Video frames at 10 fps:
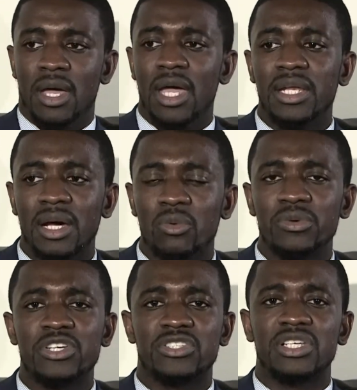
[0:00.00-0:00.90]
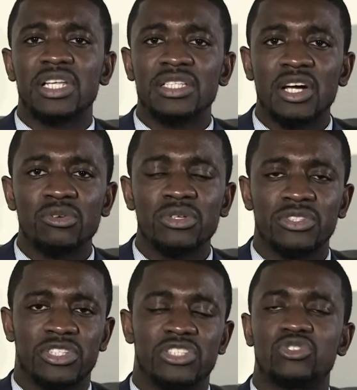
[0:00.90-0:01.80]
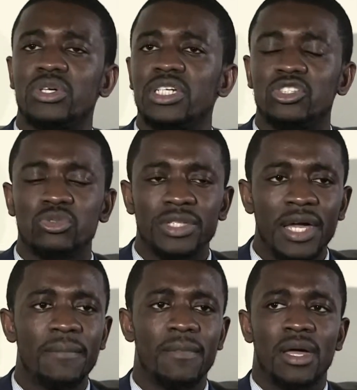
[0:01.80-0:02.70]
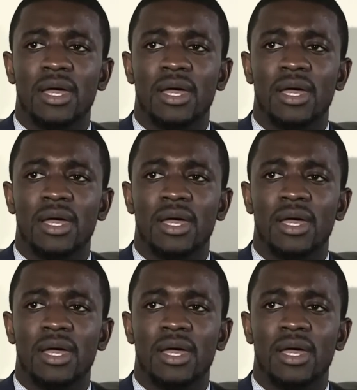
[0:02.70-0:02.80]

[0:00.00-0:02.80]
And we were just sitting down, just talking to them.